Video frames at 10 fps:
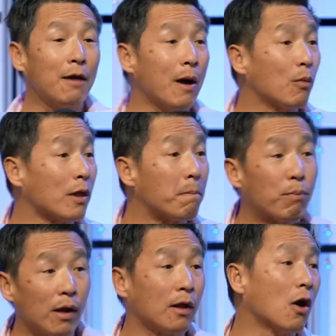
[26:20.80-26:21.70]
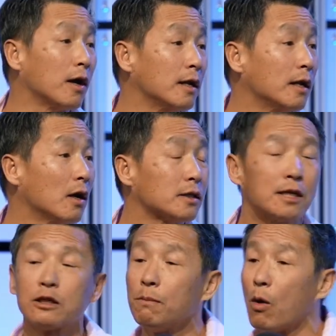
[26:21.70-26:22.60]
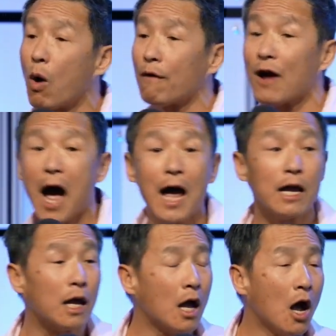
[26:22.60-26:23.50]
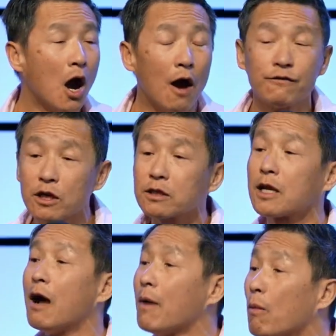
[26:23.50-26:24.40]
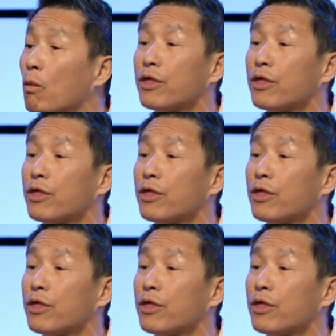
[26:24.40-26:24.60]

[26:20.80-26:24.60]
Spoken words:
up with a brilliant idea. I said to my wife, hey, I've just come up with a